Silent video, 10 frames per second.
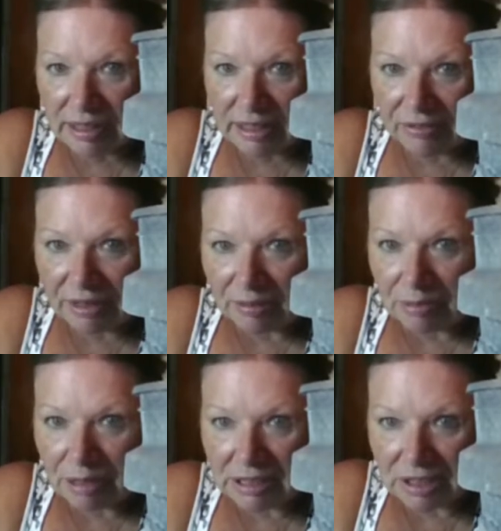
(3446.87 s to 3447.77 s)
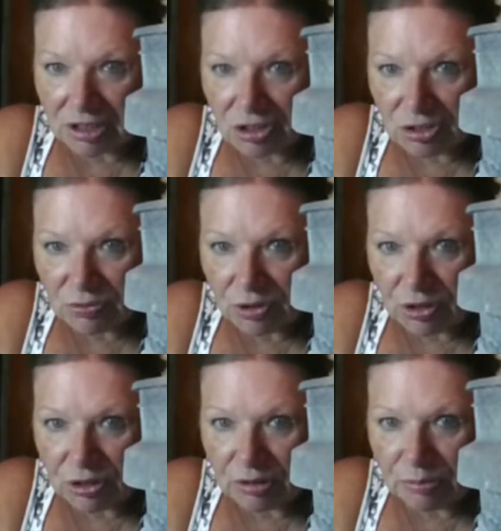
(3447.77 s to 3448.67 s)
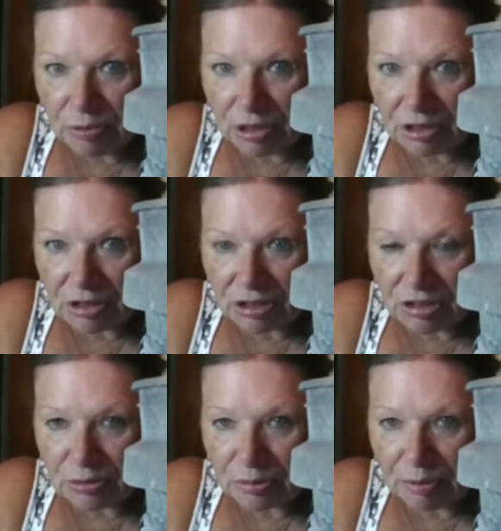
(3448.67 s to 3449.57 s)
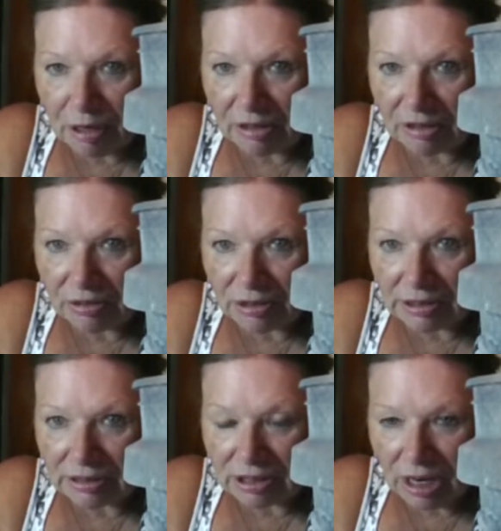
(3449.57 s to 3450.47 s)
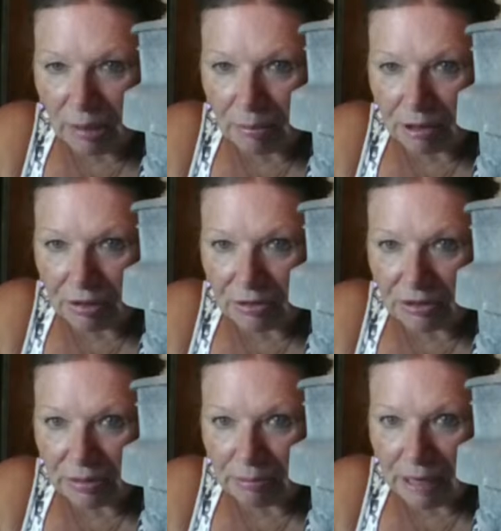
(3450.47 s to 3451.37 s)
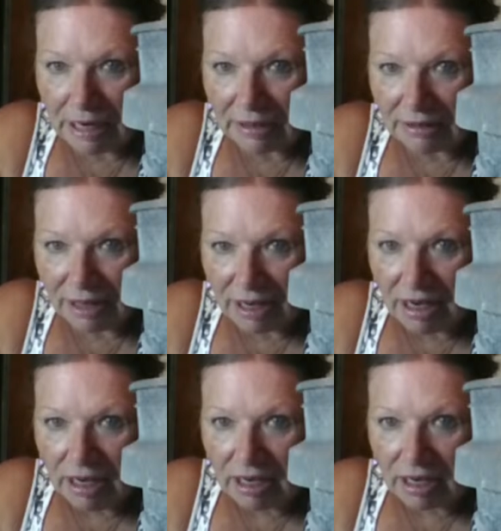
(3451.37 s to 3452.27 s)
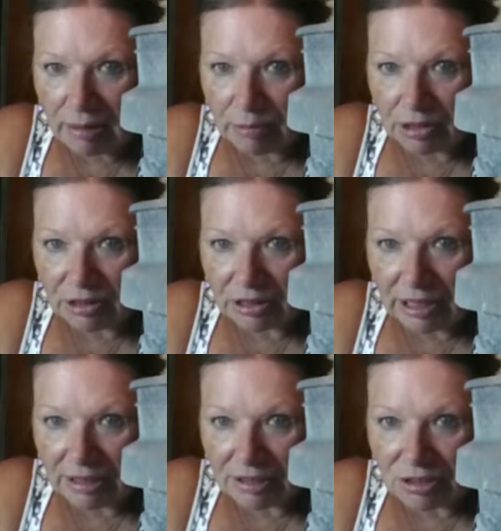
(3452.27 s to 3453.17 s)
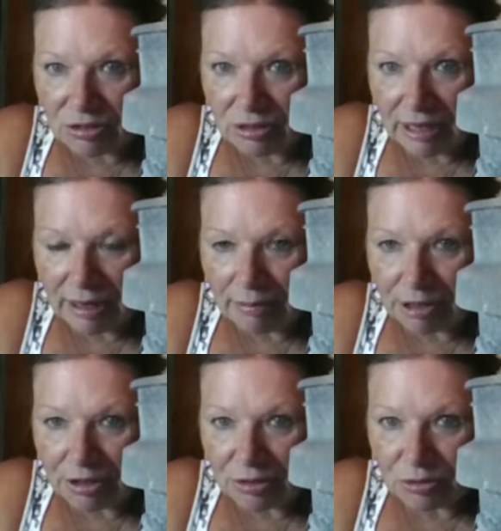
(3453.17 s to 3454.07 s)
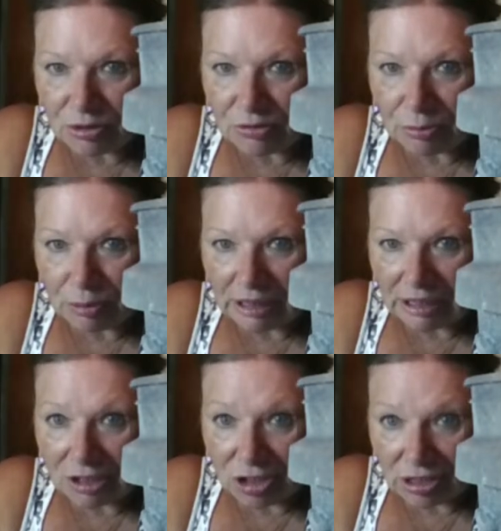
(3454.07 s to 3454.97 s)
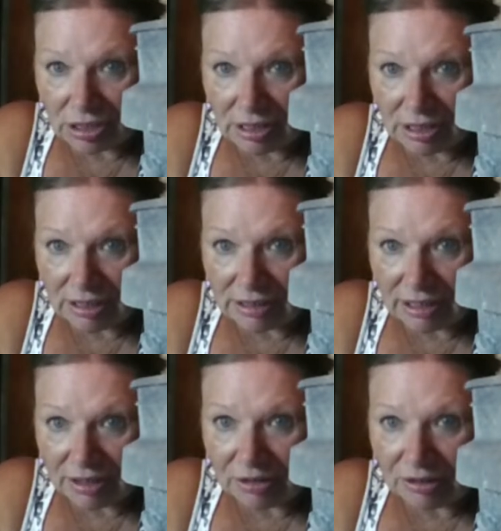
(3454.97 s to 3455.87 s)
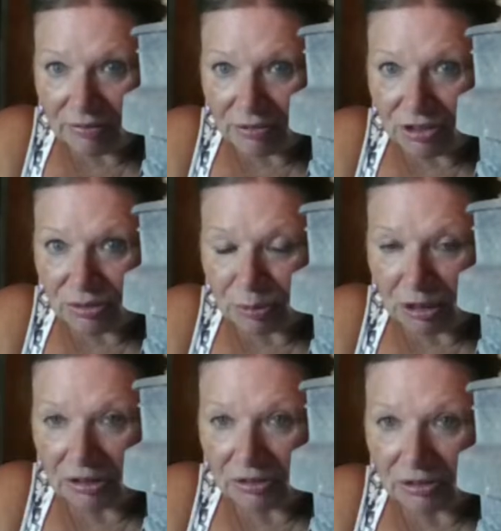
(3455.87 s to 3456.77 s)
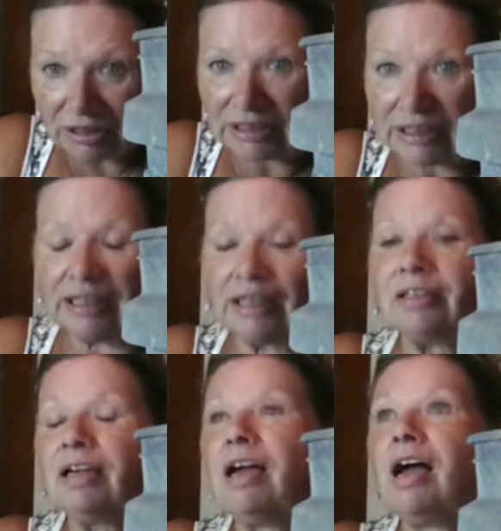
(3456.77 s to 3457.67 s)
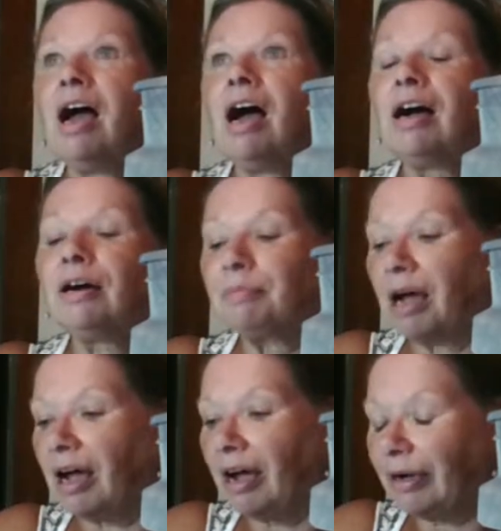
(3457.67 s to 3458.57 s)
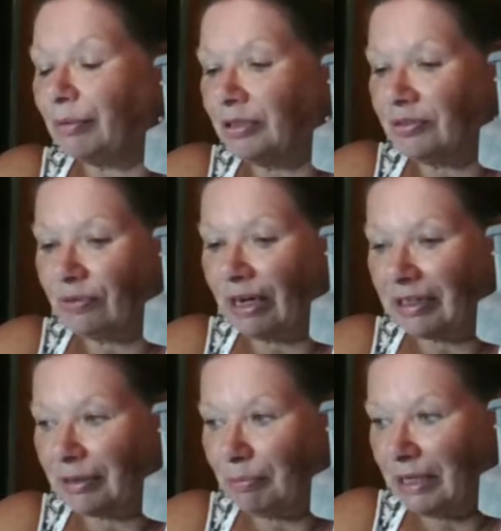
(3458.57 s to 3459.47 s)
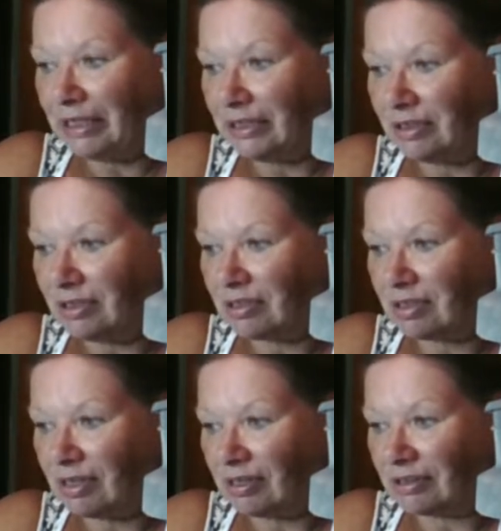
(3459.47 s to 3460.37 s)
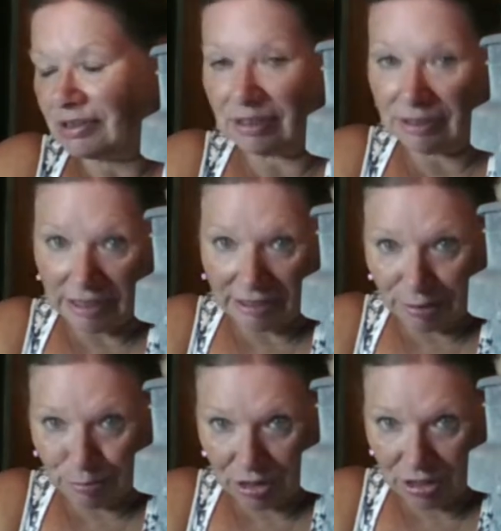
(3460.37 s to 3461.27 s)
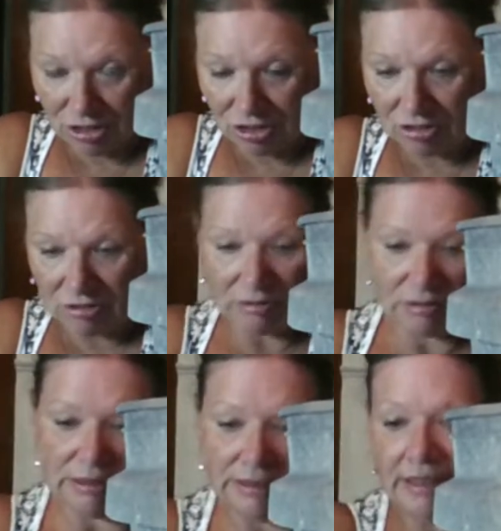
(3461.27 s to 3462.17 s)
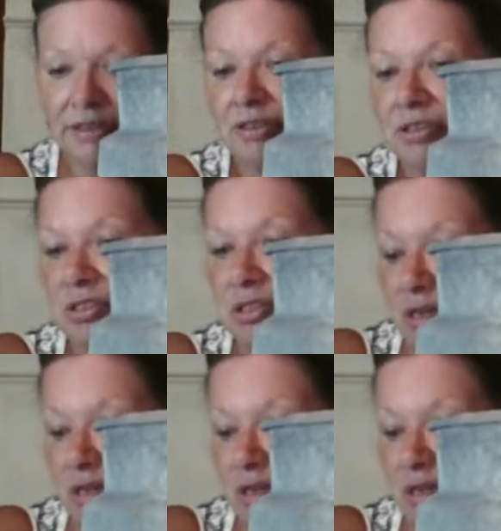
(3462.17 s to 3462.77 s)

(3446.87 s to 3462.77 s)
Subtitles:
Any recommendations for a good brush to use with polyacrylic top coat and matte? I'm on the last 2 cabinet doors for my kitchen, and I doubt I'll ever use polyacrylic again. I would recommend a synthetic brush and